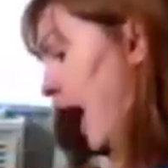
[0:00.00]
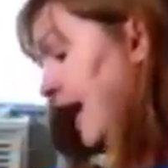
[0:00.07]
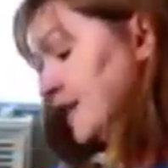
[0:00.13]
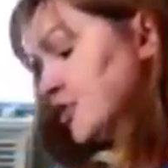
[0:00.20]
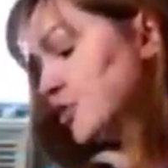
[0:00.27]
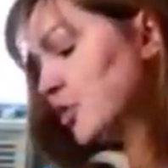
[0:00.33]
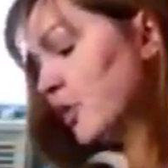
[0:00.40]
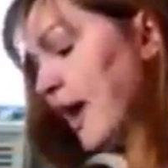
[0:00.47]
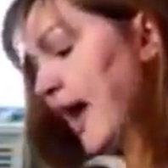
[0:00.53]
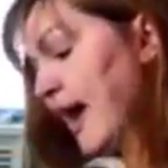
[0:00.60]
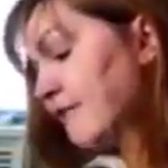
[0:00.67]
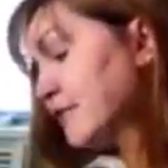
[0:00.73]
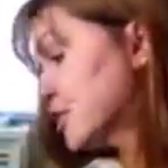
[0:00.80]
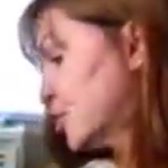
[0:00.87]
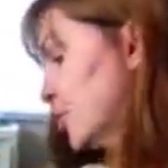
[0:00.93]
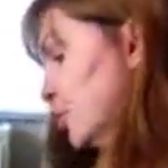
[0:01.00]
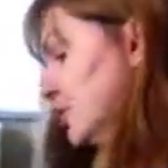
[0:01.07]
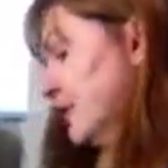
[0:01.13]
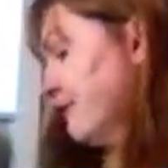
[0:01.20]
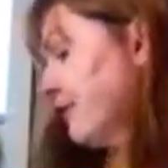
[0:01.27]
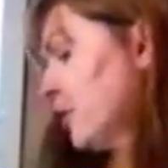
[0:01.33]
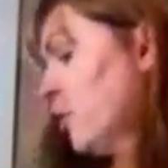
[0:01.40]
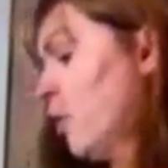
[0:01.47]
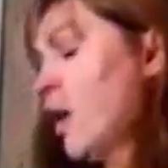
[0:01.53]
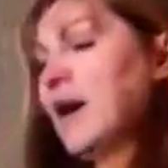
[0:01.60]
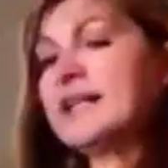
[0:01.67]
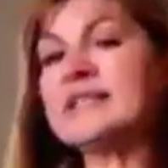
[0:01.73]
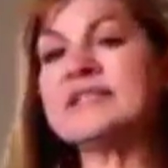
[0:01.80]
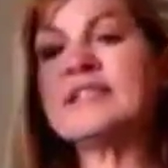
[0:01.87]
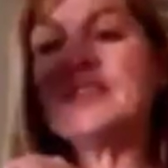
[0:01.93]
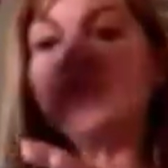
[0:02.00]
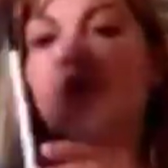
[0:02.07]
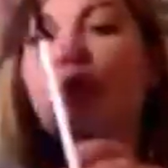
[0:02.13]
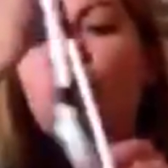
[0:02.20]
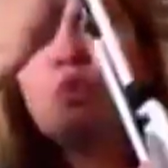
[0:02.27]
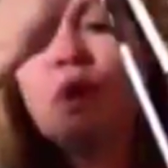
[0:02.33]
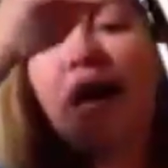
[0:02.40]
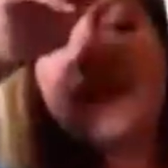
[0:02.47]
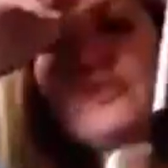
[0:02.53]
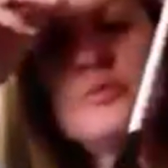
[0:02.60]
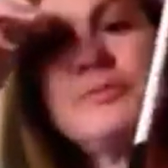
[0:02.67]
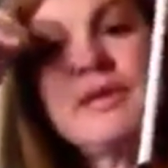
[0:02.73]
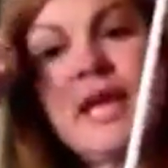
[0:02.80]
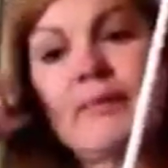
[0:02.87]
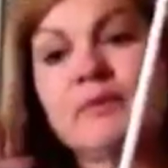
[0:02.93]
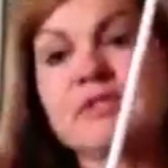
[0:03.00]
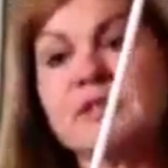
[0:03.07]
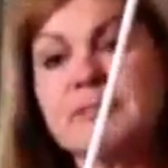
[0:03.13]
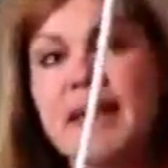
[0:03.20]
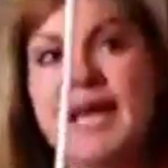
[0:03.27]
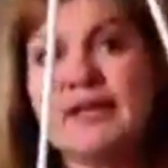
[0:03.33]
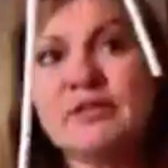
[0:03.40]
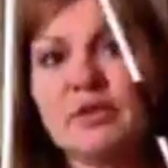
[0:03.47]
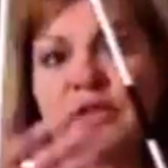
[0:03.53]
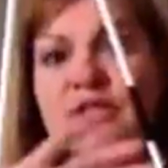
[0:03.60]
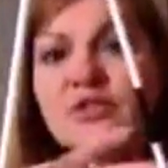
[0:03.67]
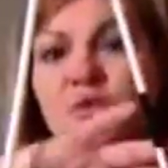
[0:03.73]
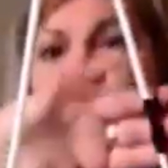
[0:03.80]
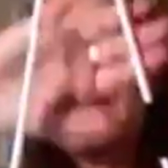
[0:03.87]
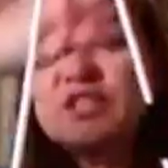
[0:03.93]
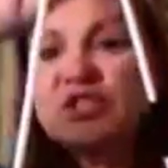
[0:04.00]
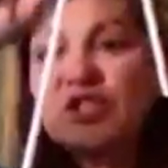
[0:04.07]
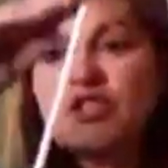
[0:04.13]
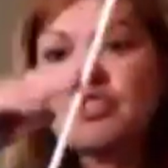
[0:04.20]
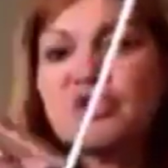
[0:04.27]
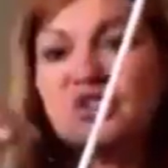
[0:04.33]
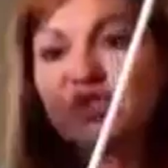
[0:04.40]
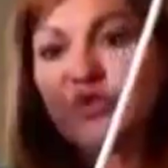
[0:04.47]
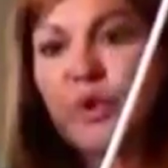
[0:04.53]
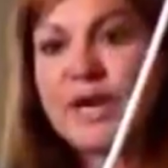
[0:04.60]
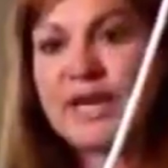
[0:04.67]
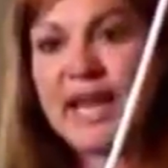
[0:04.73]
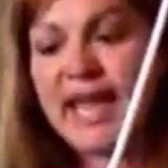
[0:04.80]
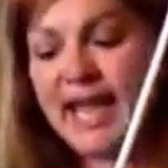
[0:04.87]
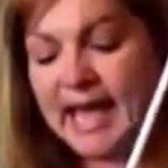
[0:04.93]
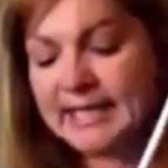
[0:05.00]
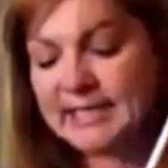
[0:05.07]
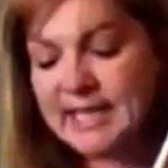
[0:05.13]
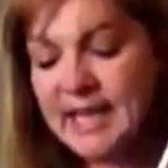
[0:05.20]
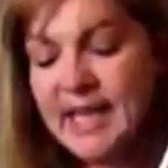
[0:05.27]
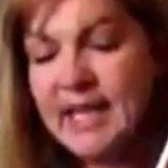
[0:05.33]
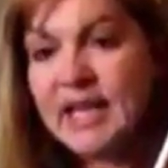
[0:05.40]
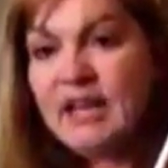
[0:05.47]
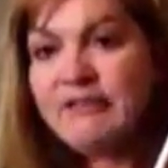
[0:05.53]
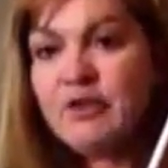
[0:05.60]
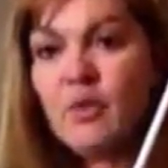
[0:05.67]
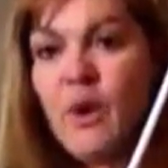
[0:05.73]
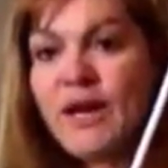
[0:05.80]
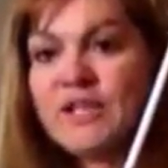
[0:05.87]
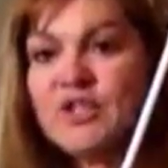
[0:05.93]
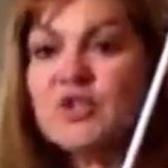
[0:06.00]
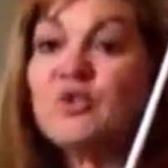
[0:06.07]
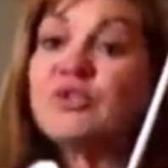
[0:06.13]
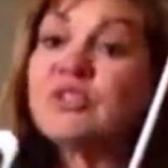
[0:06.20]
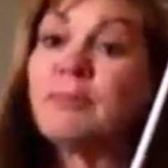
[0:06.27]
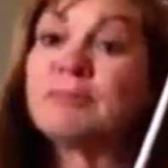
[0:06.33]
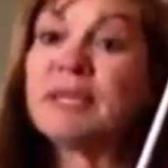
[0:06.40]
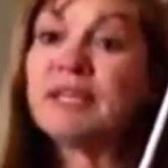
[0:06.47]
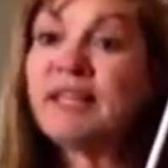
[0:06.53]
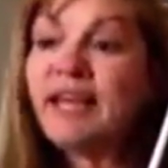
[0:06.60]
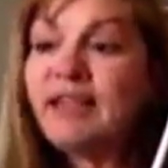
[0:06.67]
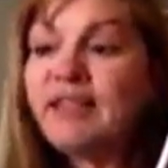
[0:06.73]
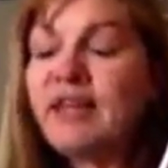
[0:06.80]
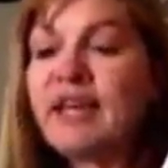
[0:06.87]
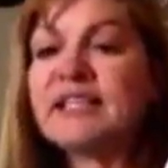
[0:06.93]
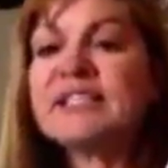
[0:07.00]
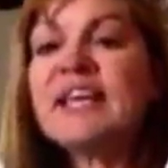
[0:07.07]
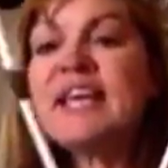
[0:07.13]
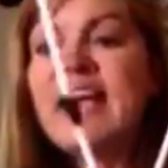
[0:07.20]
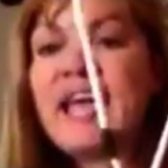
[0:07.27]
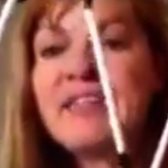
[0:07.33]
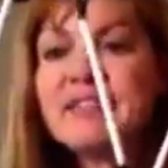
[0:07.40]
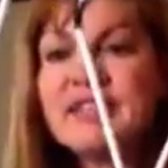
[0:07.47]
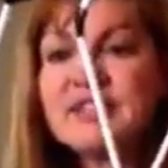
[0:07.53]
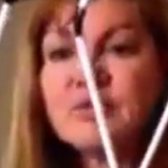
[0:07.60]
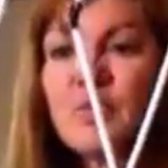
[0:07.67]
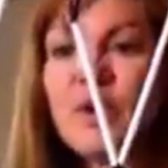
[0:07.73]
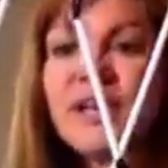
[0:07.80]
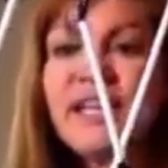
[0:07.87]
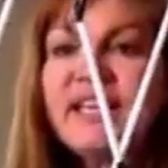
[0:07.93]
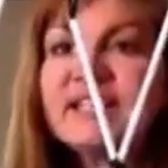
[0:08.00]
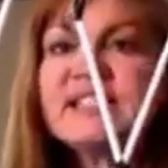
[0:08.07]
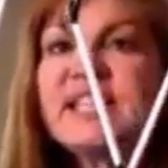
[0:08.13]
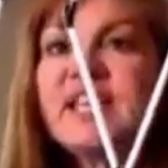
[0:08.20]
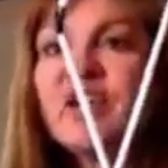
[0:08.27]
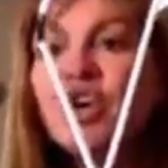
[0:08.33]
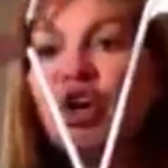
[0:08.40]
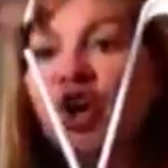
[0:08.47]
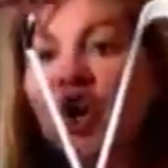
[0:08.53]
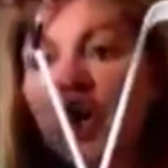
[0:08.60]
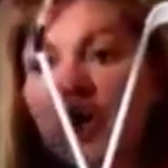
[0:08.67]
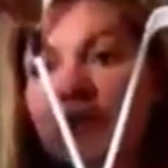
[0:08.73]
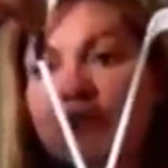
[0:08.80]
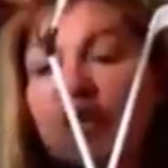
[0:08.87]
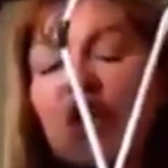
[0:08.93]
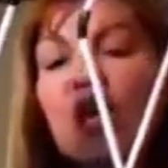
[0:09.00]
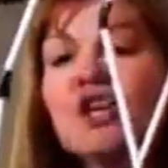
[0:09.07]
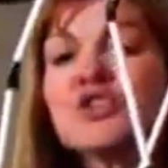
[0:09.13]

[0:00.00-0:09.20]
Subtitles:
I do have two different ones that you guys will be able to make. So this one is just a straight hat if you wanted to do something like this, and this one is the curved.